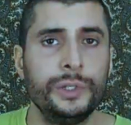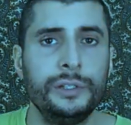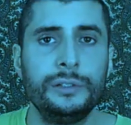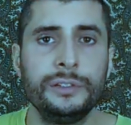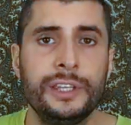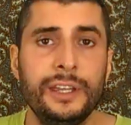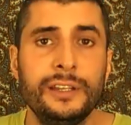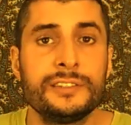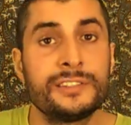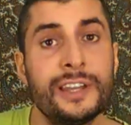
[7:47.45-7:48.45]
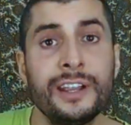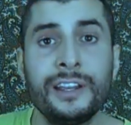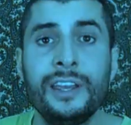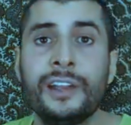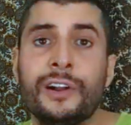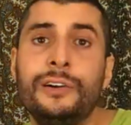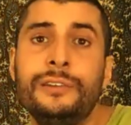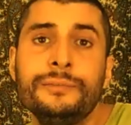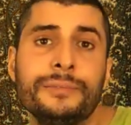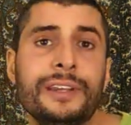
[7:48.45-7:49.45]
will get
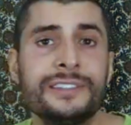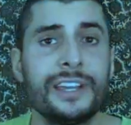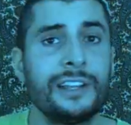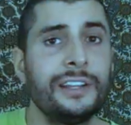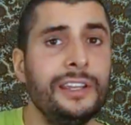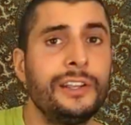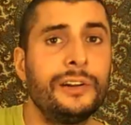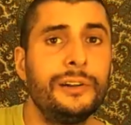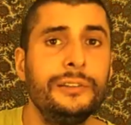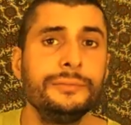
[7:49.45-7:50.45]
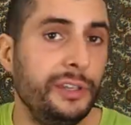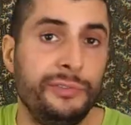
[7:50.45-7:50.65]
technical, technical.